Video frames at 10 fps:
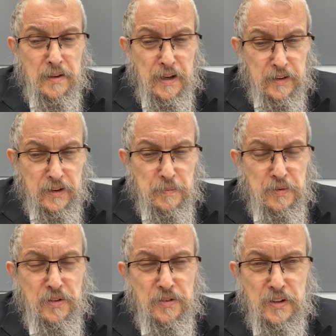The Alter Rebbe
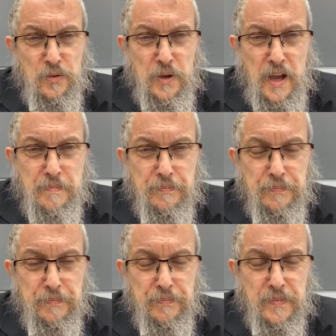says that's okay.
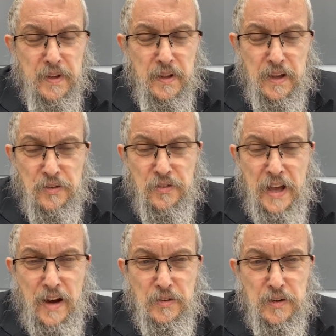That's a
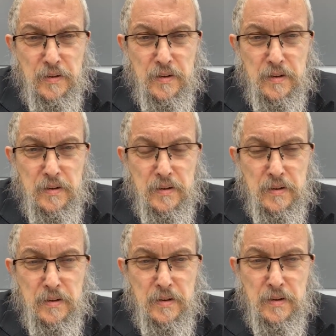downer.
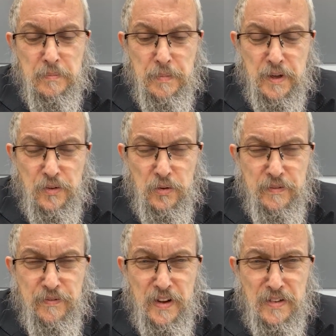But it's only
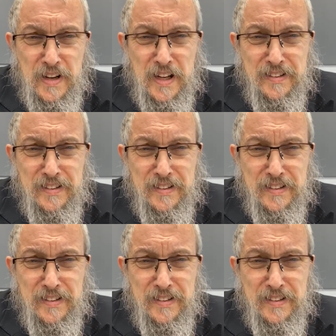very